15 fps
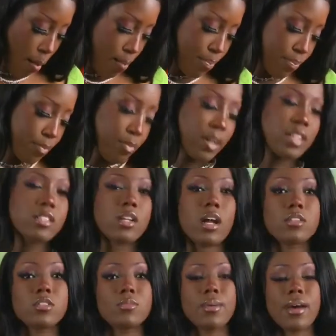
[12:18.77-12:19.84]
But it's not too
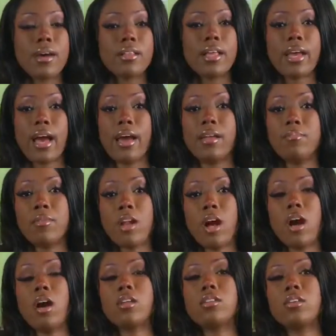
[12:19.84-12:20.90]
bad. Like, I'm not
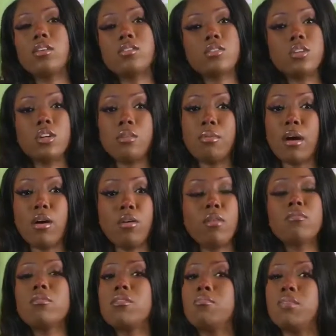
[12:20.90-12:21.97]
concerned about
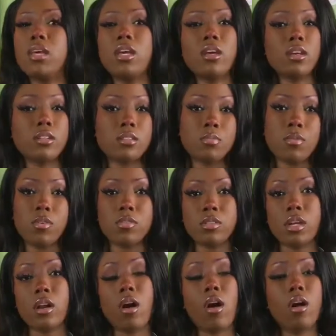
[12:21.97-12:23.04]
being exposed at
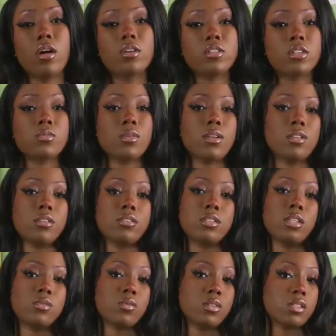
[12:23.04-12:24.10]
all. It's just one of those things where
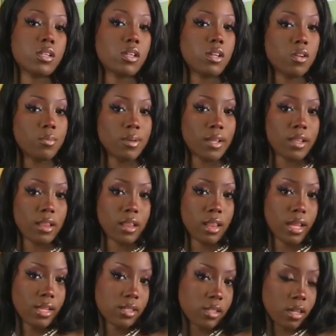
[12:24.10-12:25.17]
it's a little bit less
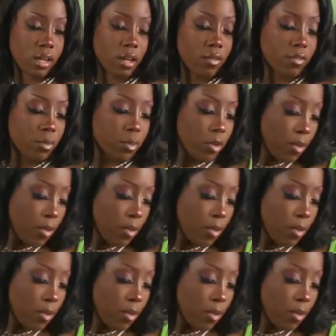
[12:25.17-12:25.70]
than comfortable.